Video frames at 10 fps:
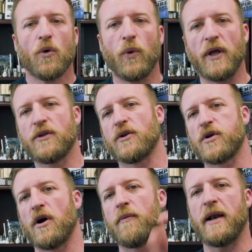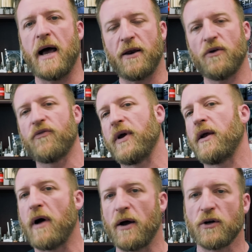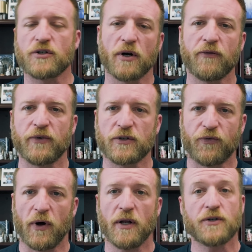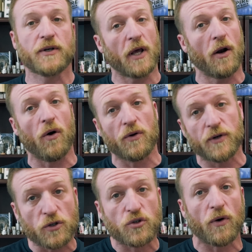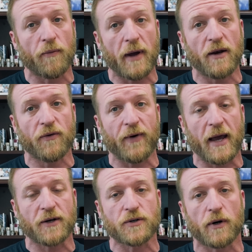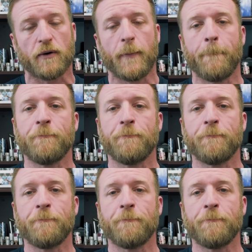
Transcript: We determined how do you figure out your surface footage, get a hold of your tool manufacturer,